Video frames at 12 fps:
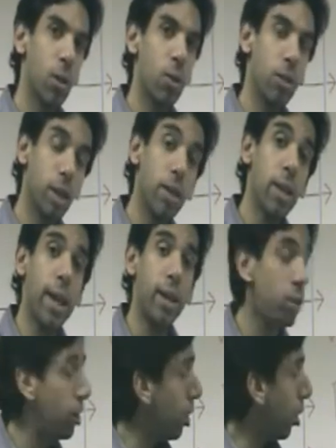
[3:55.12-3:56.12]
On the other
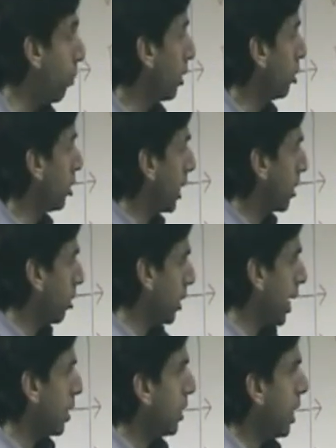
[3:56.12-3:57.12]
hand, when you take a
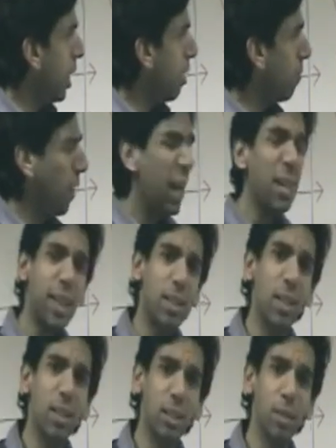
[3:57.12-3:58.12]
look at
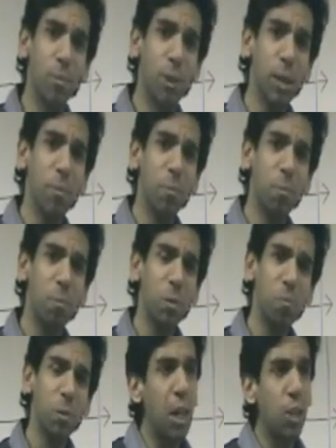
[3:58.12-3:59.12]
validating something,
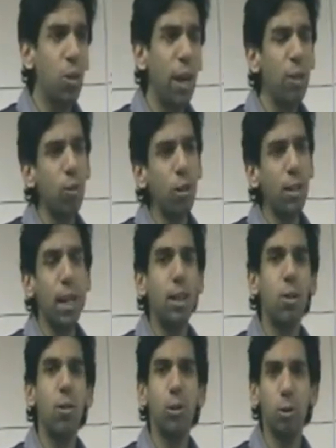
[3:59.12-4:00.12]
you're
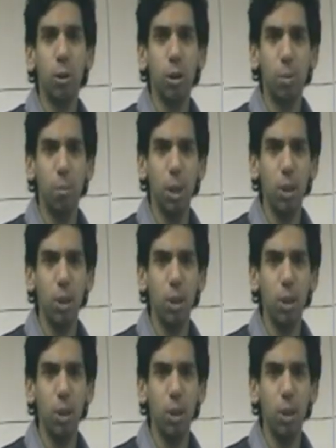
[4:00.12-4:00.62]
entering data onto